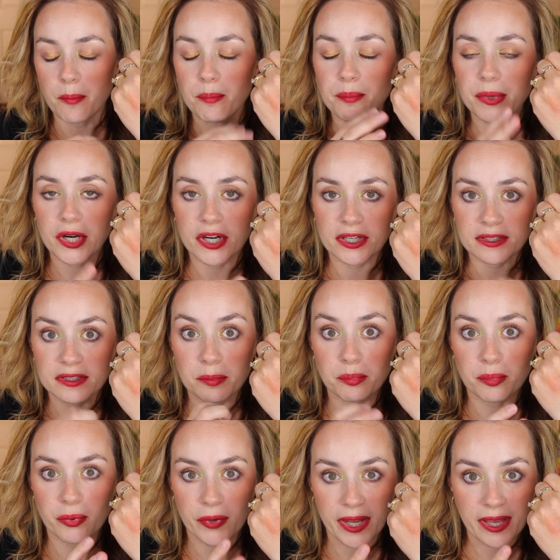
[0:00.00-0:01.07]
burnt
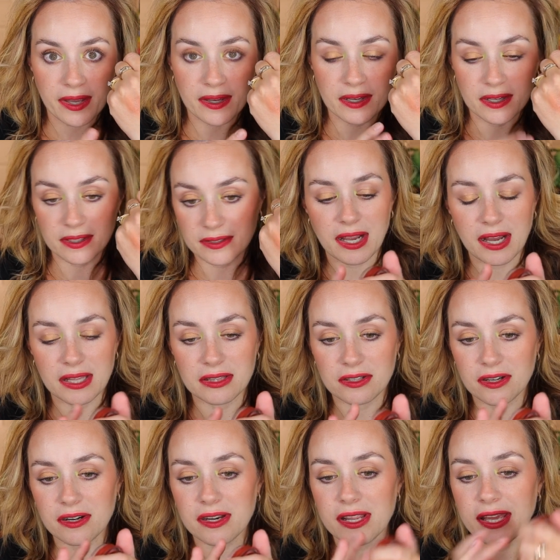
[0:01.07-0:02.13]
brick
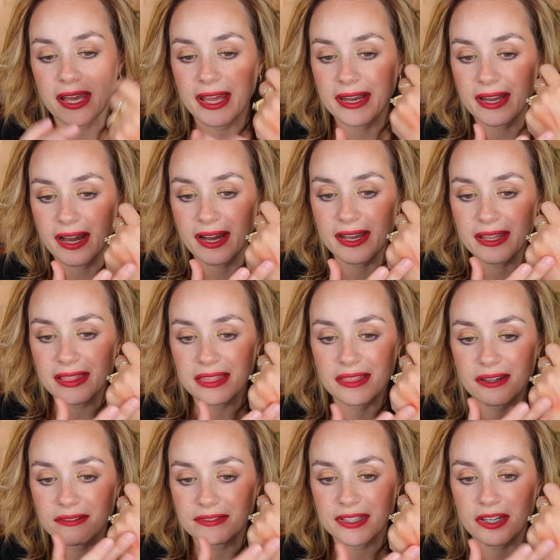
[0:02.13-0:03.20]
color, and I
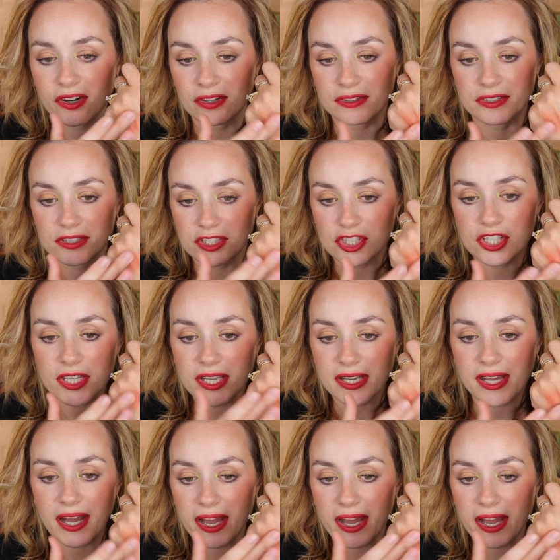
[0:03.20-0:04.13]
love that on the cheek.